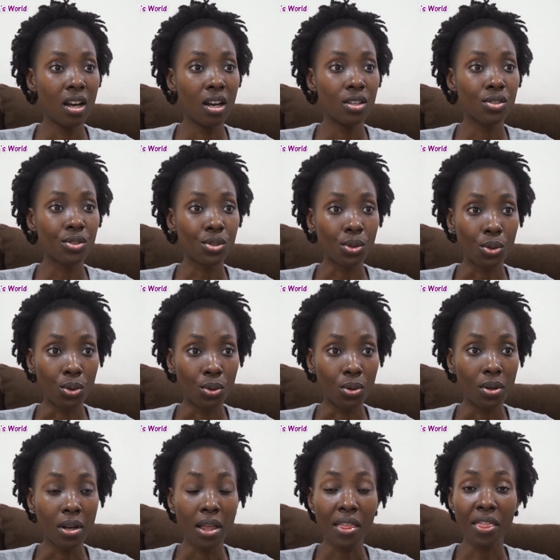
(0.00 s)
So
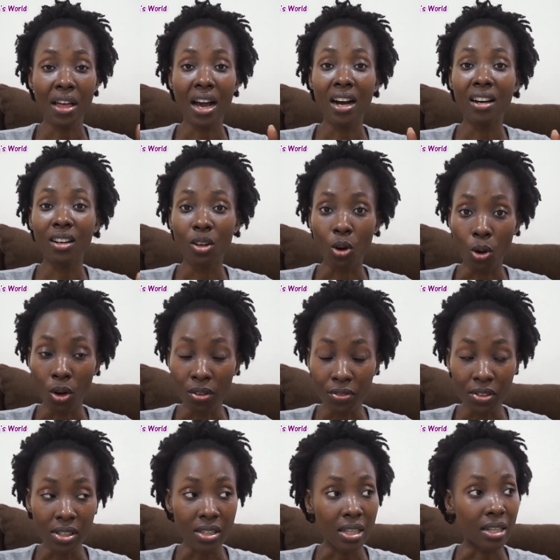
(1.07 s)
thank God for
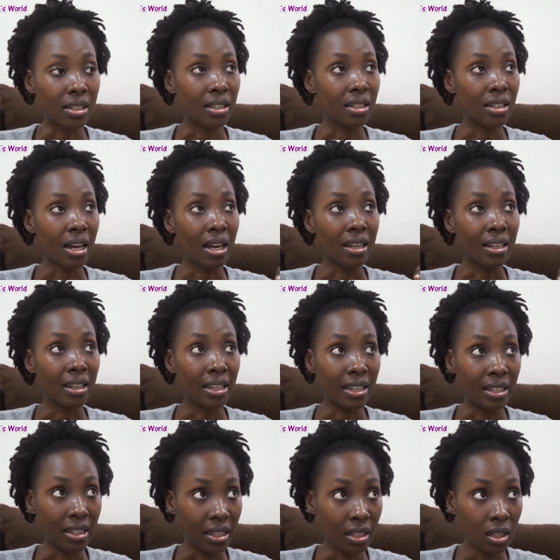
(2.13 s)
sending that lady